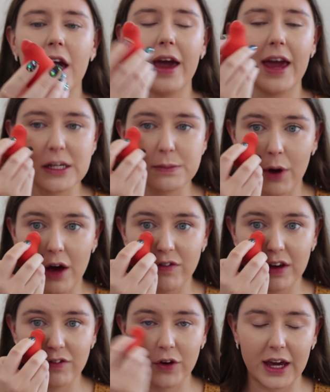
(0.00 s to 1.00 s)
is
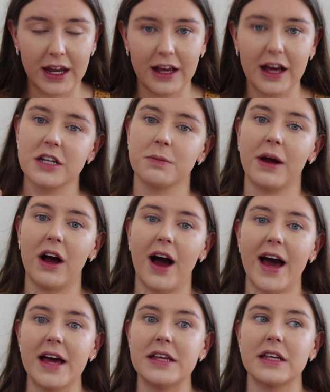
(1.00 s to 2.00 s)
perfect for getting under my
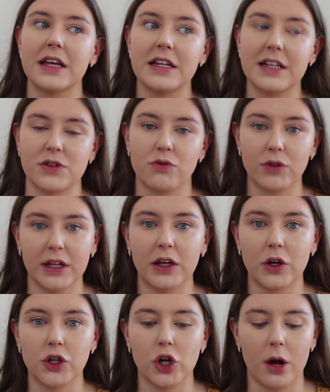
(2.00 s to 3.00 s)
eyes, and it does a really
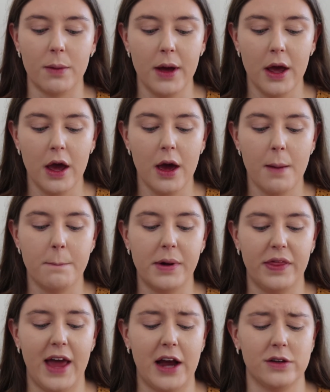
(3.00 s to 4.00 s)
good job,
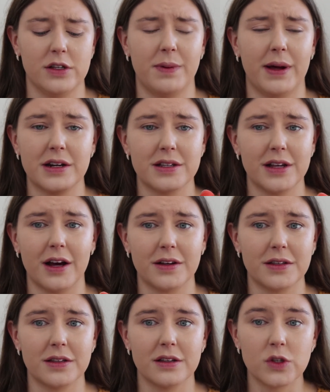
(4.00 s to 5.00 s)
but the actual sponge
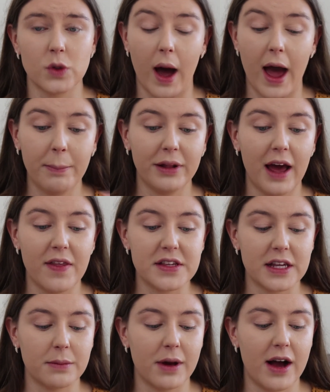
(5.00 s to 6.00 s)
sucks. So I apply this
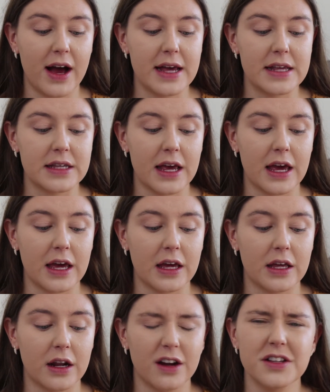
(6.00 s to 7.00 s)
under my eyes,
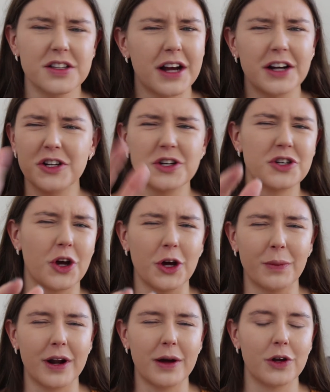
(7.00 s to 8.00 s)
and I'll just show
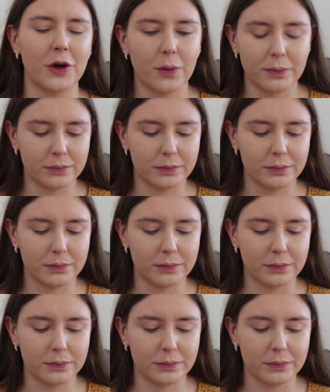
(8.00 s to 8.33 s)
you what I do.